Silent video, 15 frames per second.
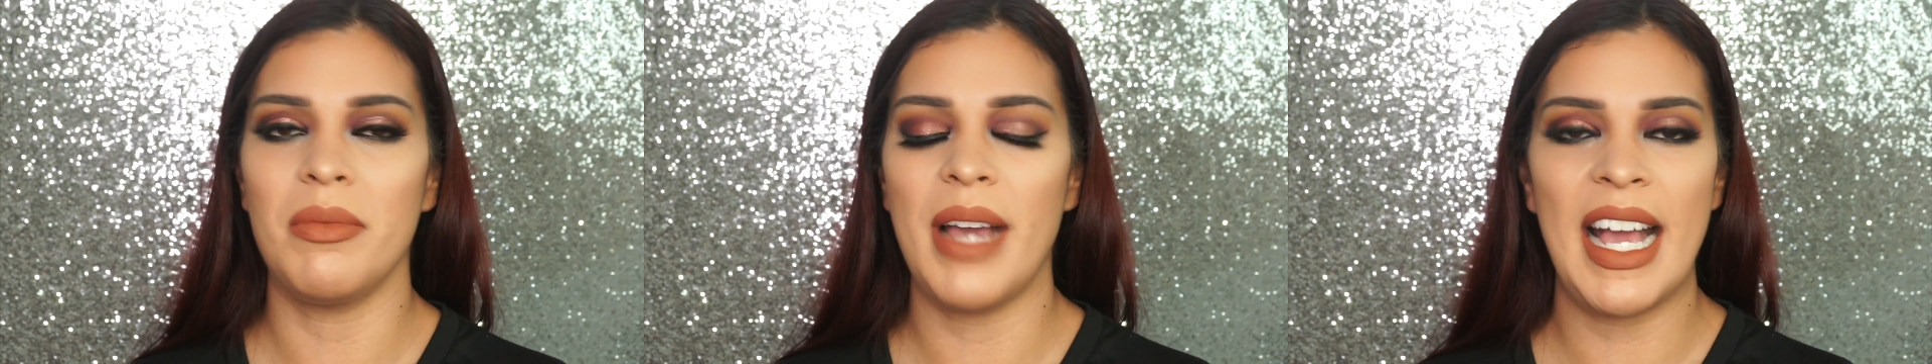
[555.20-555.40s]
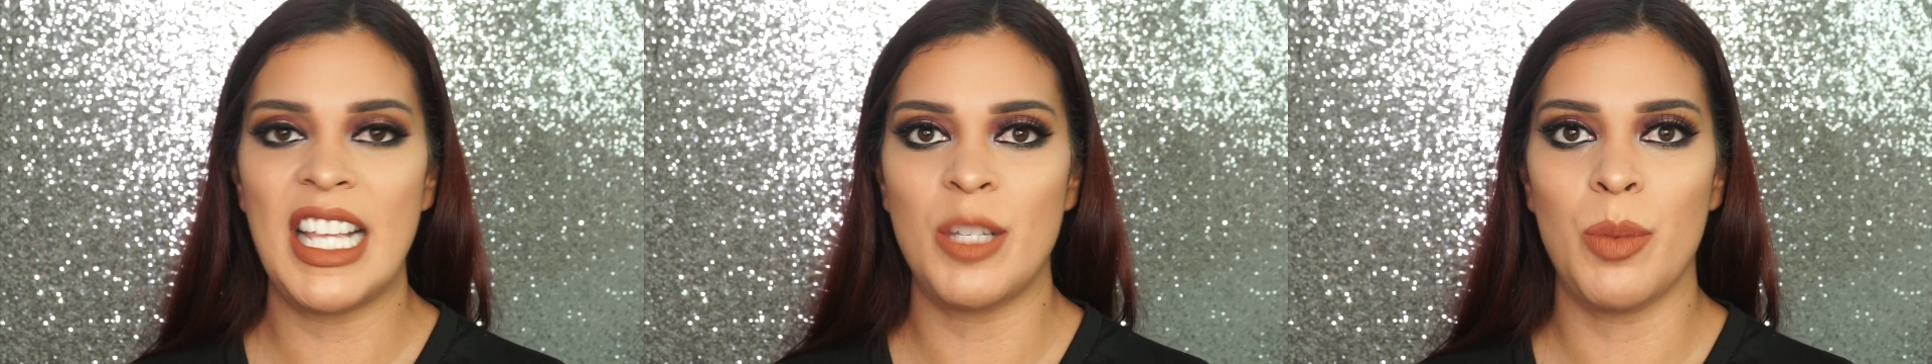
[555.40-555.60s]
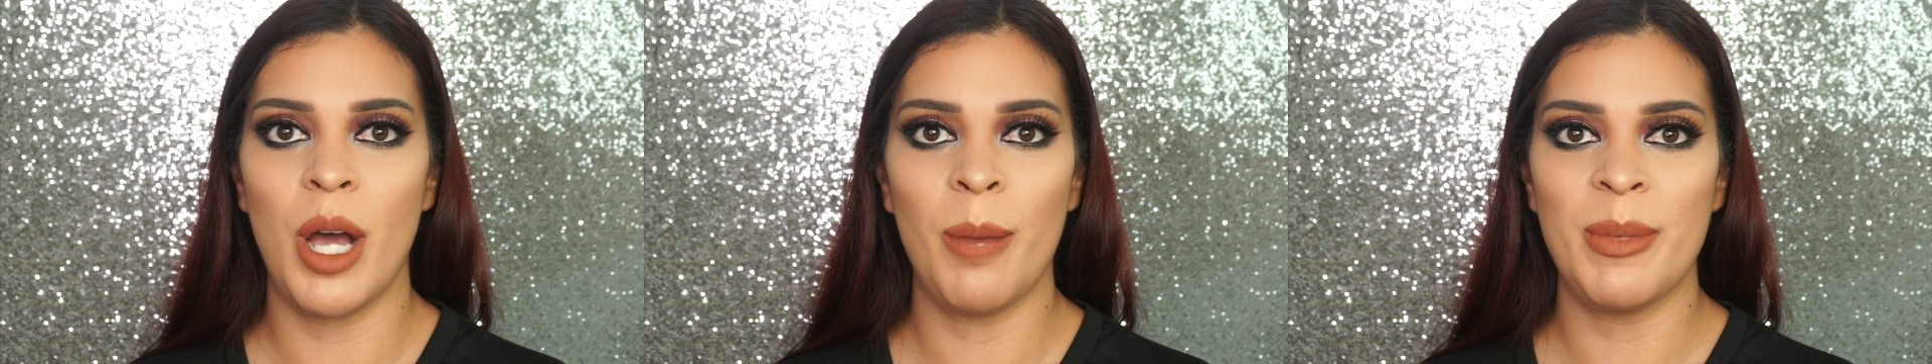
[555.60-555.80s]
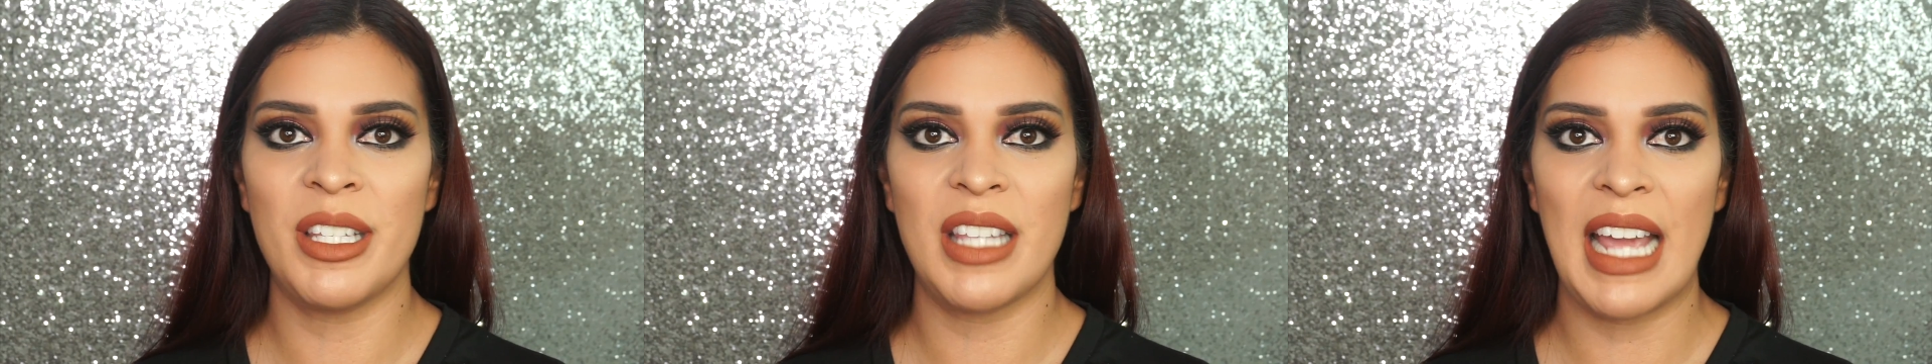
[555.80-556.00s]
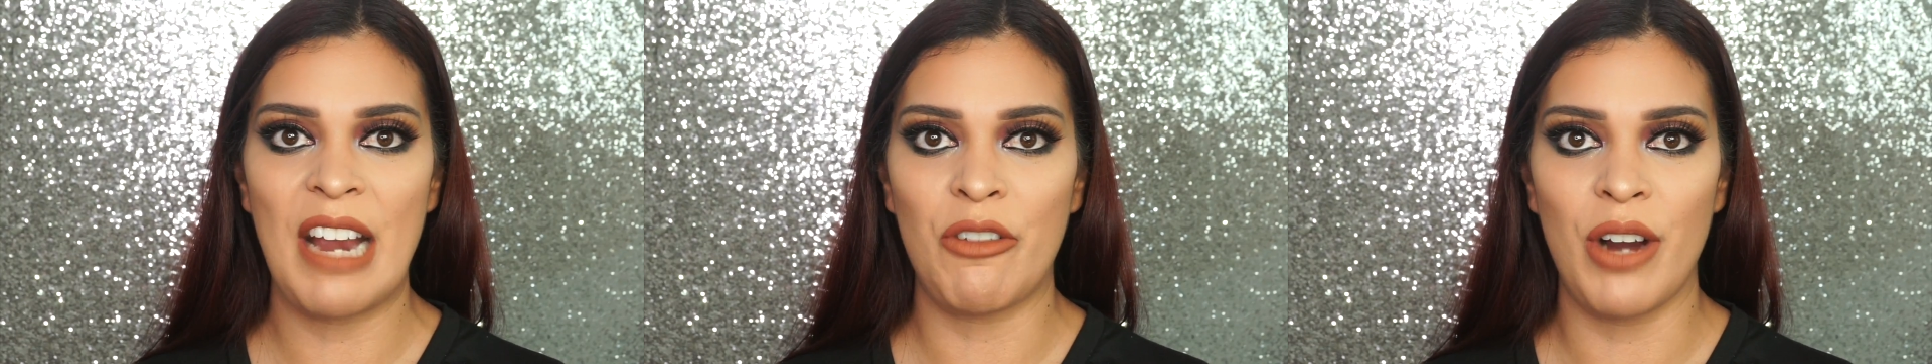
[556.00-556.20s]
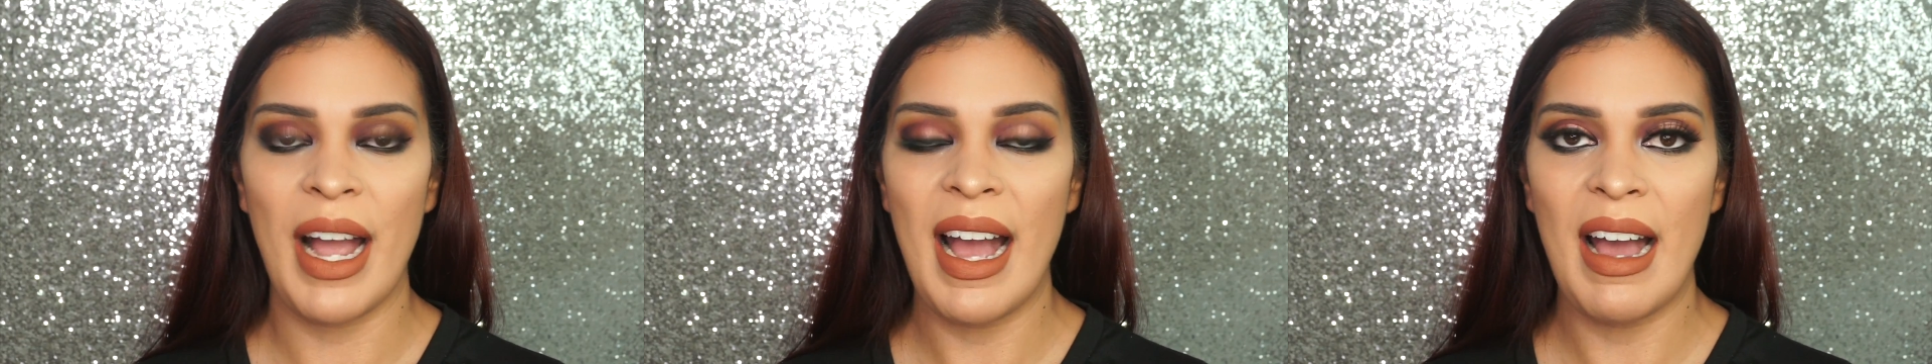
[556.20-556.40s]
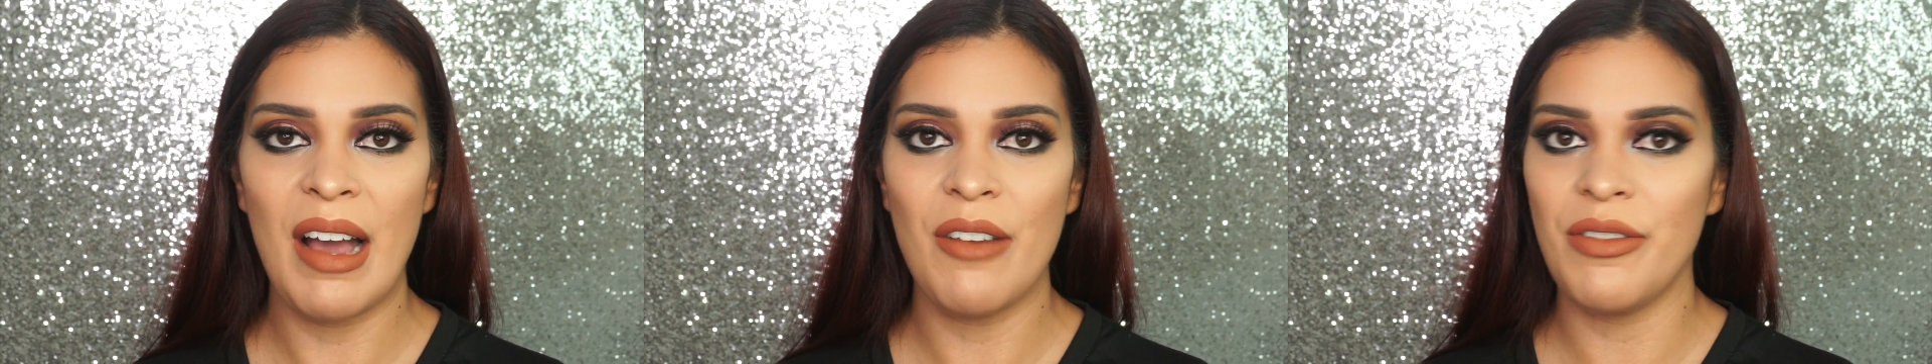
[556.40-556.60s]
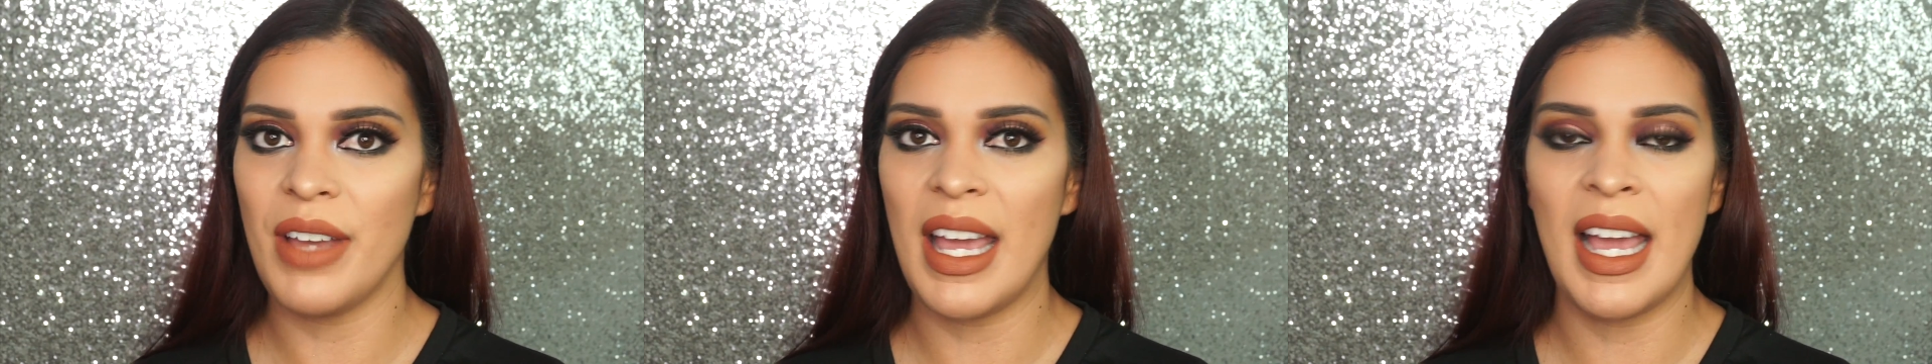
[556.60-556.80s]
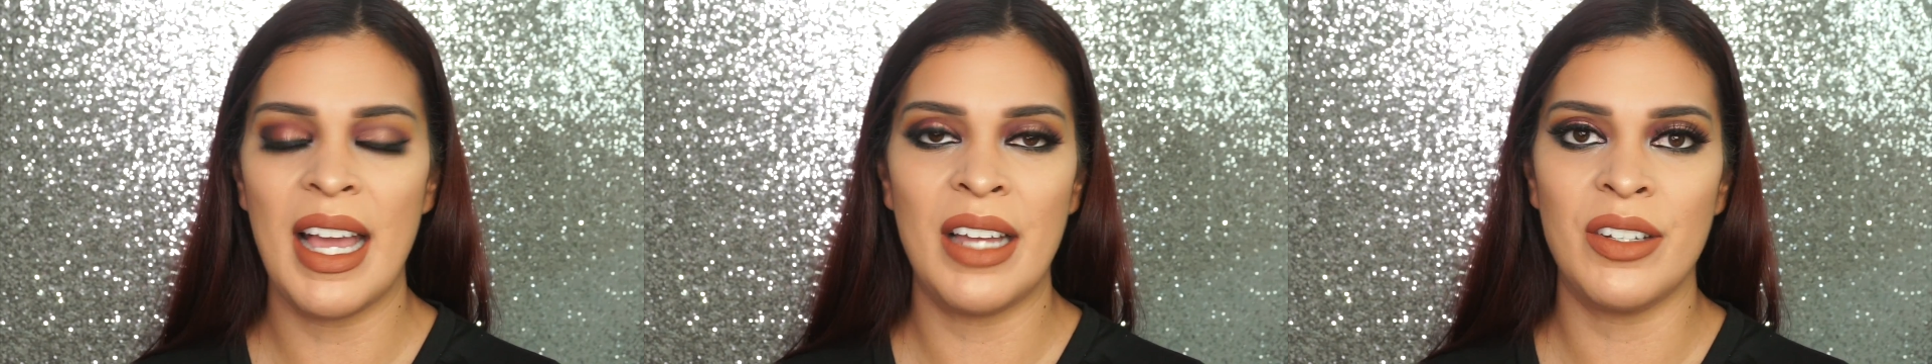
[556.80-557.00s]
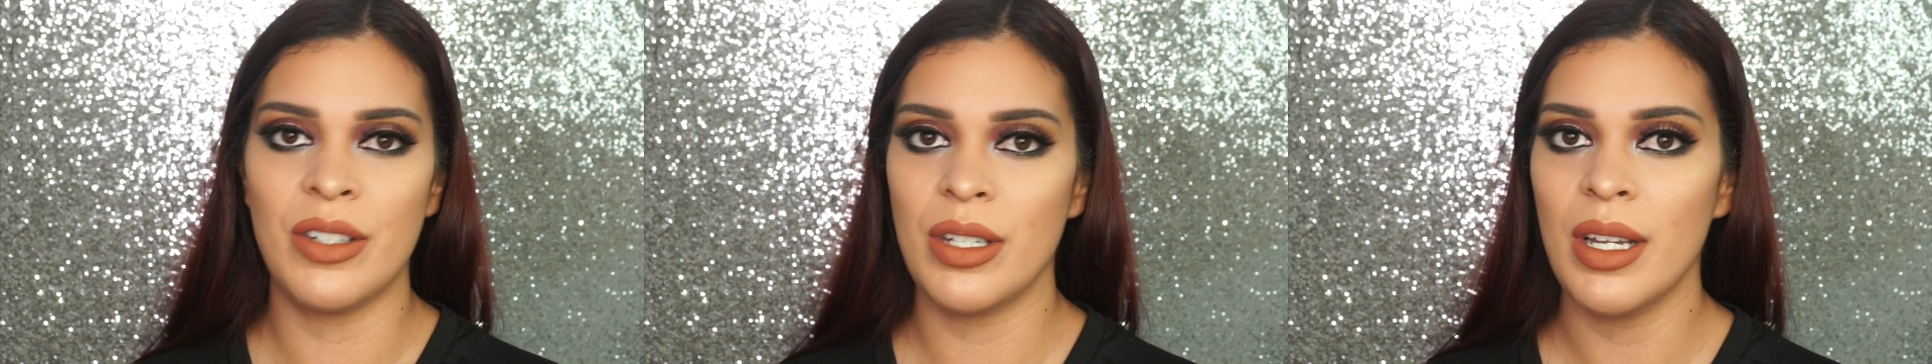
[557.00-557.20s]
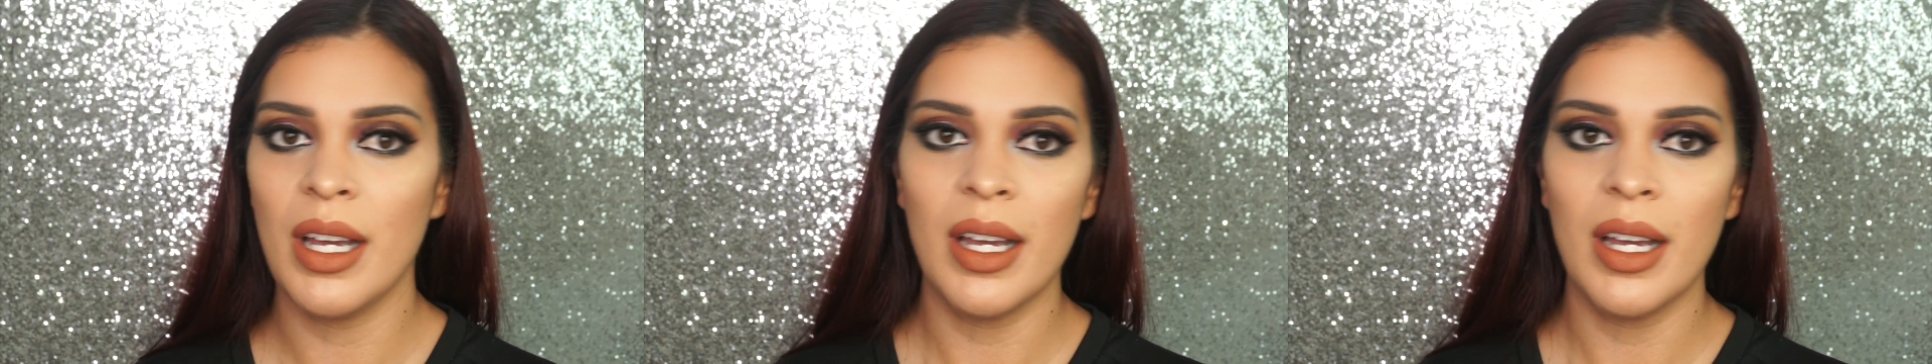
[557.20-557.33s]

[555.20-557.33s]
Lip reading: as bomb as they ever have, and